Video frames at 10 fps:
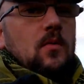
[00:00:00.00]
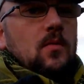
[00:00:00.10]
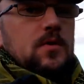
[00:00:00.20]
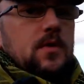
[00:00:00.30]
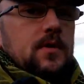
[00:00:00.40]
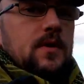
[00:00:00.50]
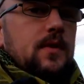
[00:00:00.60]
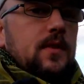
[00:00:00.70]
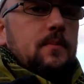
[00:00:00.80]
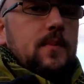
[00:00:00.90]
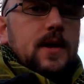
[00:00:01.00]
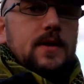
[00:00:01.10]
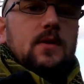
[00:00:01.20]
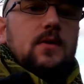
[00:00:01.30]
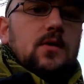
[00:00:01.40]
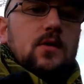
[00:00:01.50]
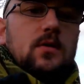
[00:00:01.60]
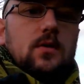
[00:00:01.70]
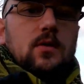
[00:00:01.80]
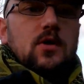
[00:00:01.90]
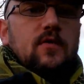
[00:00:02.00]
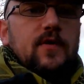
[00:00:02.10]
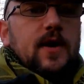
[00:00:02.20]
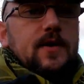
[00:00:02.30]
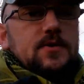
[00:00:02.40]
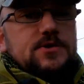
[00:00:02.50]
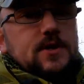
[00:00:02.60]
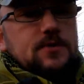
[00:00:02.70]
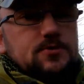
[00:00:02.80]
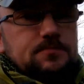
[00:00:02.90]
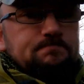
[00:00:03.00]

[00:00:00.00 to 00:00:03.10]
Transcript: were the main Covenanter centres,